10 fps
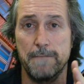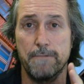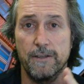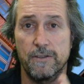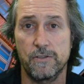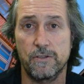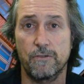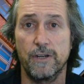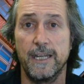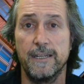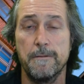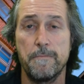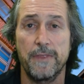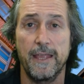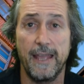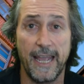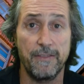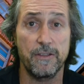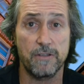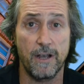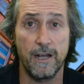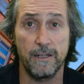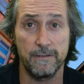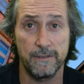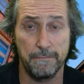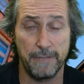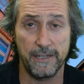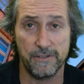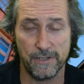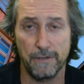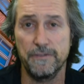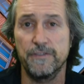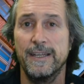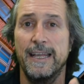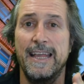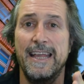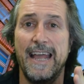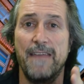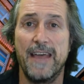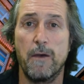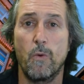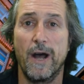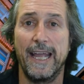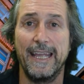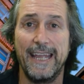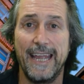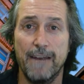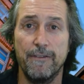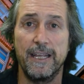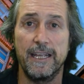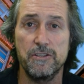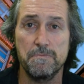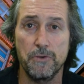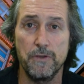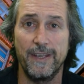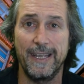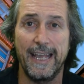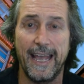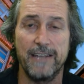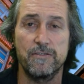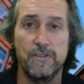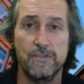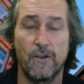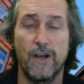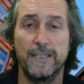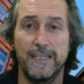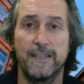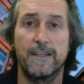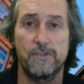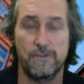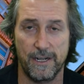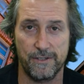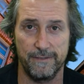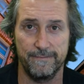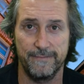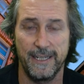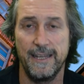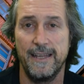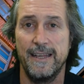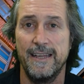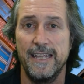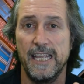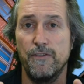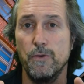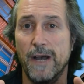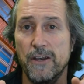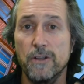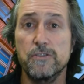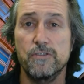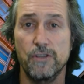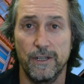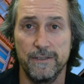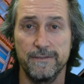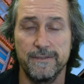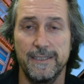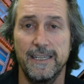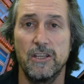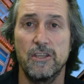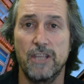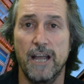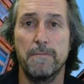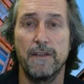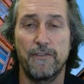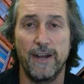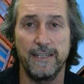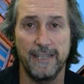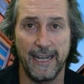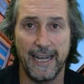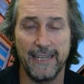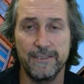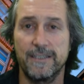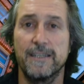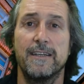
both the screed and the tile bed itself, and that way everything is moving as designed in the construction. If you are not certain, don't be afraid to ask.